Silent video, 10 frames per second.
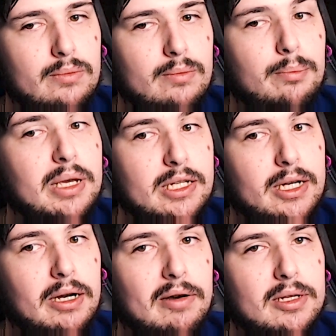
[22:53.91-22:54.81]
Be
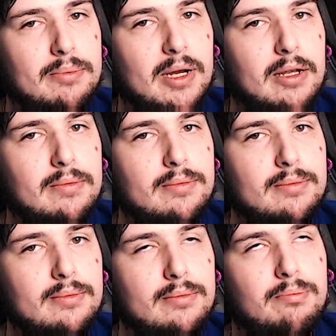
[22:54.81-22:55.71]
serious, mate.
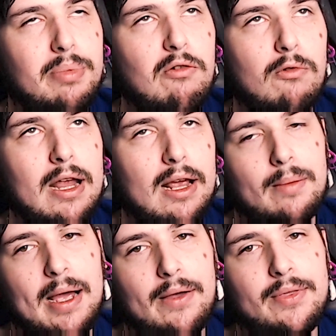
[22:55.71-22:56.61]
Be real
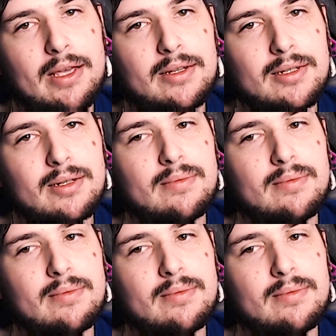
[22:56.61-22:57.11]
about this.